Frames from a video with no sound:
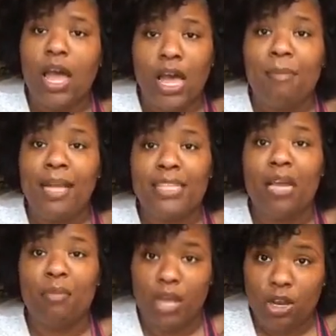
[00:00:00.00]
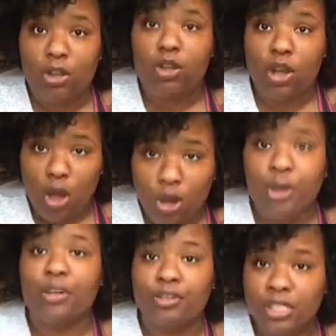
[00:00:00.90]
It may take my hair
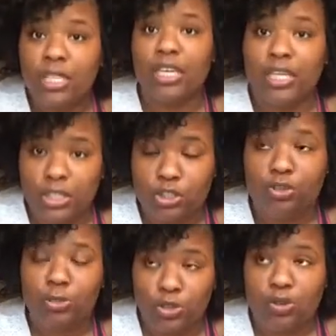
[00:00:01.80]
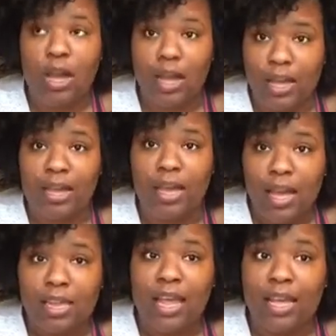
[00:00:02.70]
longer to get super dry
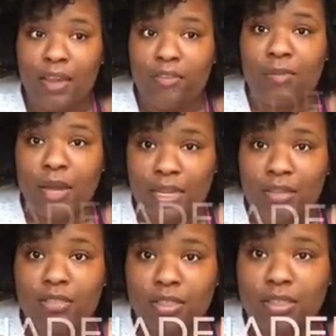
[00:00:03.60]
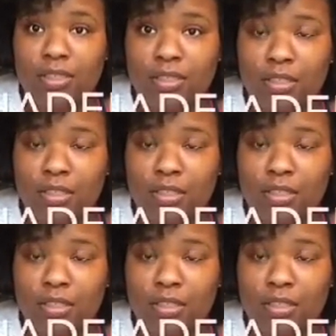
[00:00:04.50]
like everybody else's.